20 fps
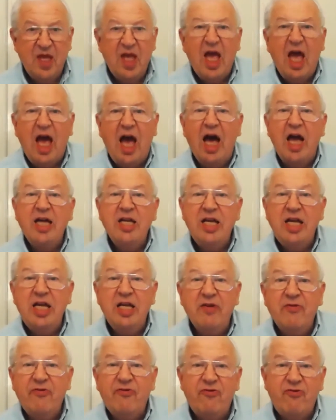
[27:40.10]
I need
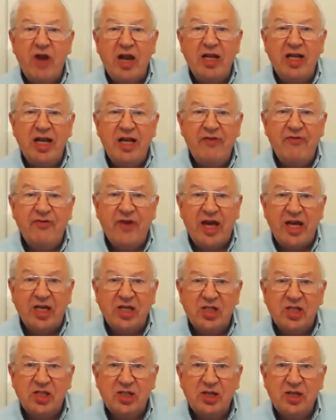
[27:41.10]
a friendly
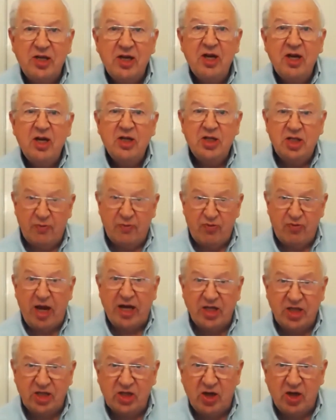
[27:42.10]
face to
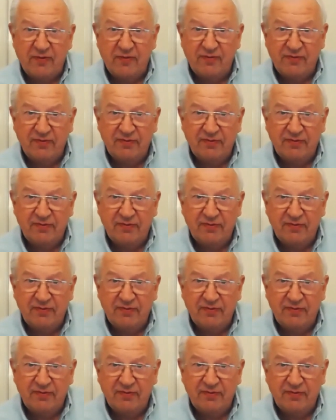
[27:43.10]
practice on.